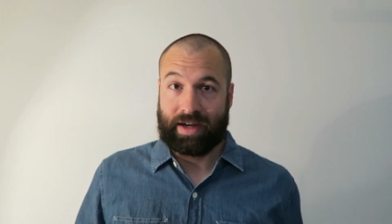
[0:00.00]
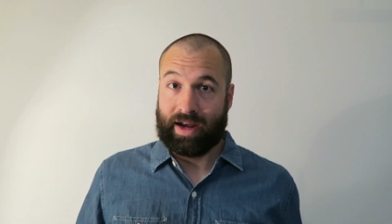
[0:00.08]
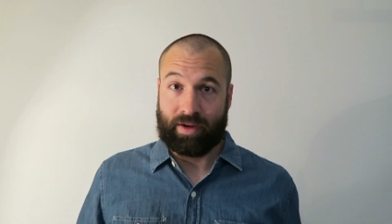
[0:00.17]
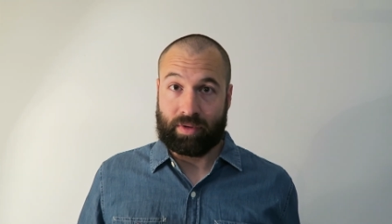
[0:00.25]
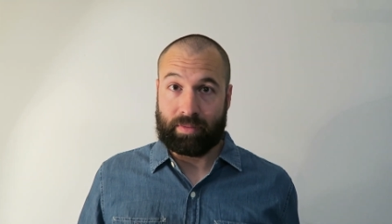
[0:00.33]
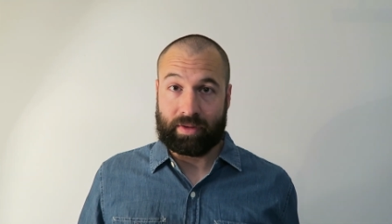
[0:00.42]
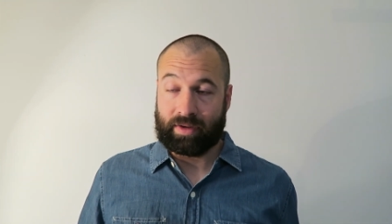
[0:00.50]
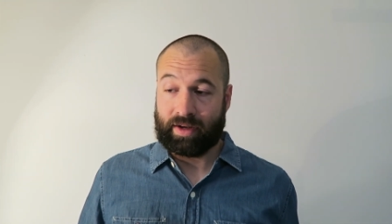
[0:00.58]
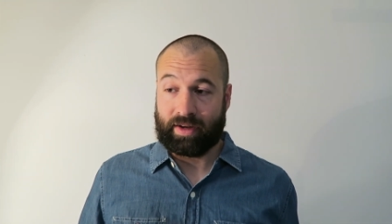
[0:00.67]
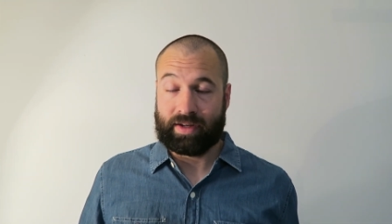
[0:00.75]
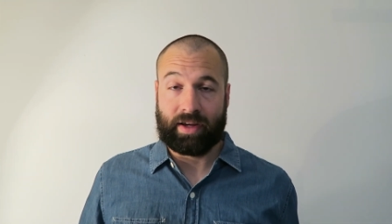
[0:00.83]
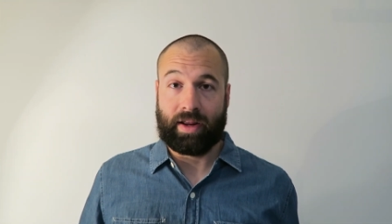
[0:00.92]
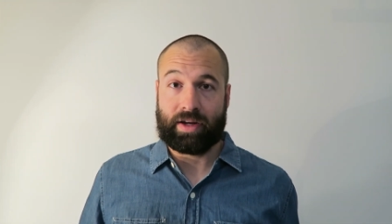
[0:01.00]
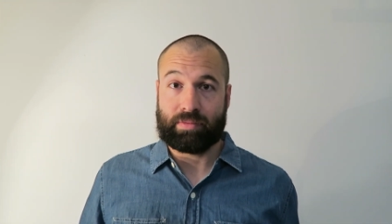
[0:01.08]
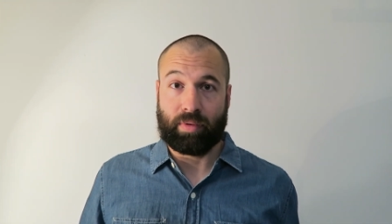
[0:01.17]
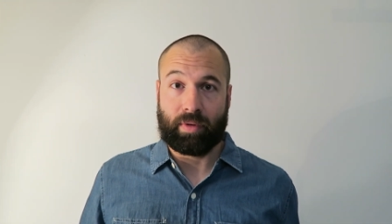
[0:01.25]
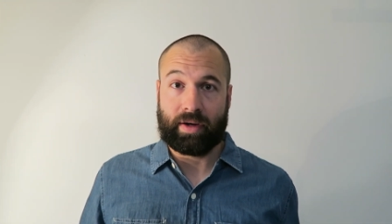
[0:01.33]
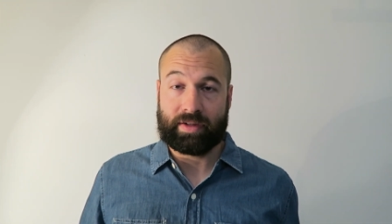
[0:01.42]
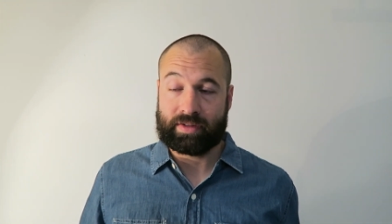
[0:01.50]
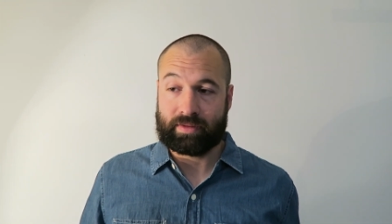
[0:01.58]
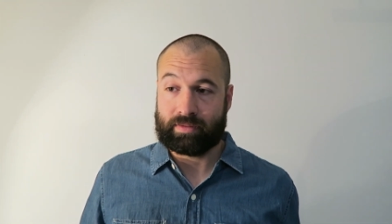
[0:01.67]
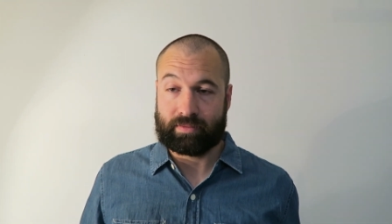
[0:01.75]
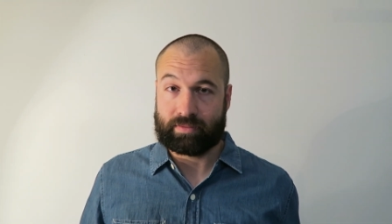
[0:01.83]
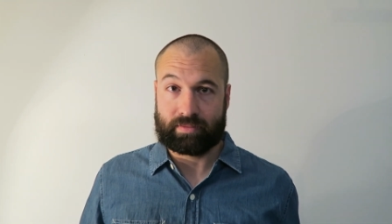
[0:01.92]
I don't wanna be looking at teenage boys
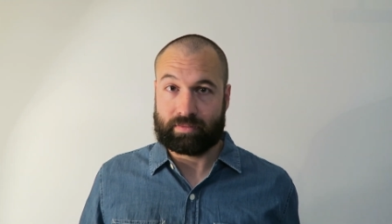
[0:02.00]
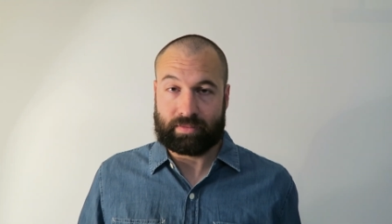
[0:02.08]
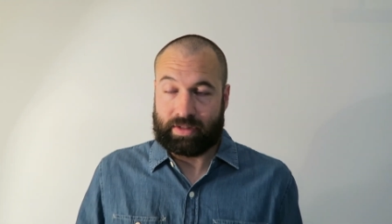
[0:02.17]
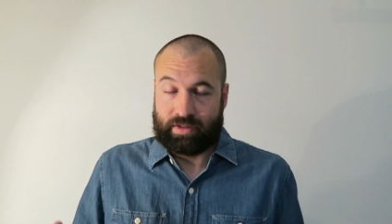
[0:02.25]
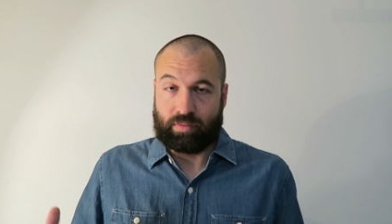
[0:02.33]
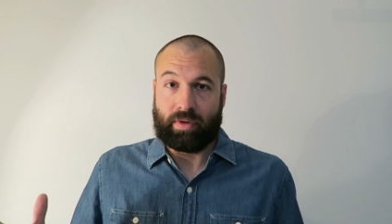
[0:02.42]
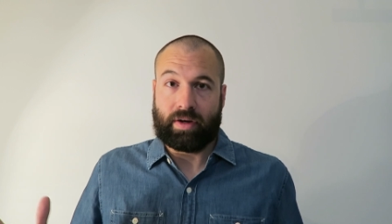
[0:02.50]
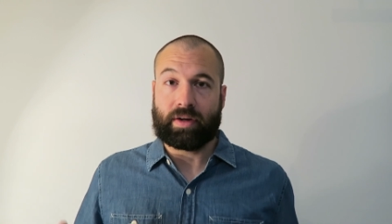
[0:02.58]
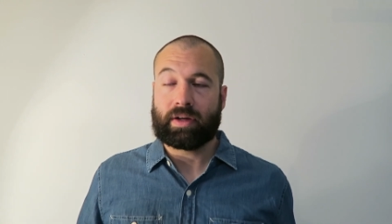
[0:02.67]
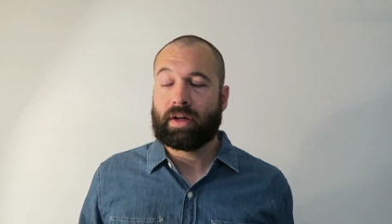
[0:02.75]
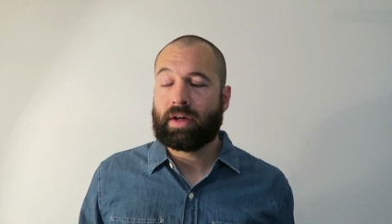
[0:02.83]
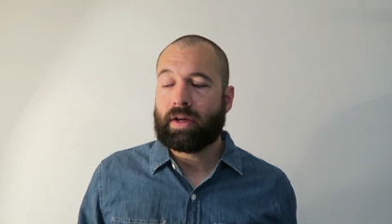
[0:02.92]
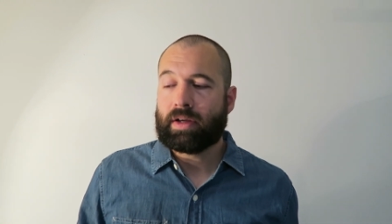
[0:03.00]
and, and that's weird.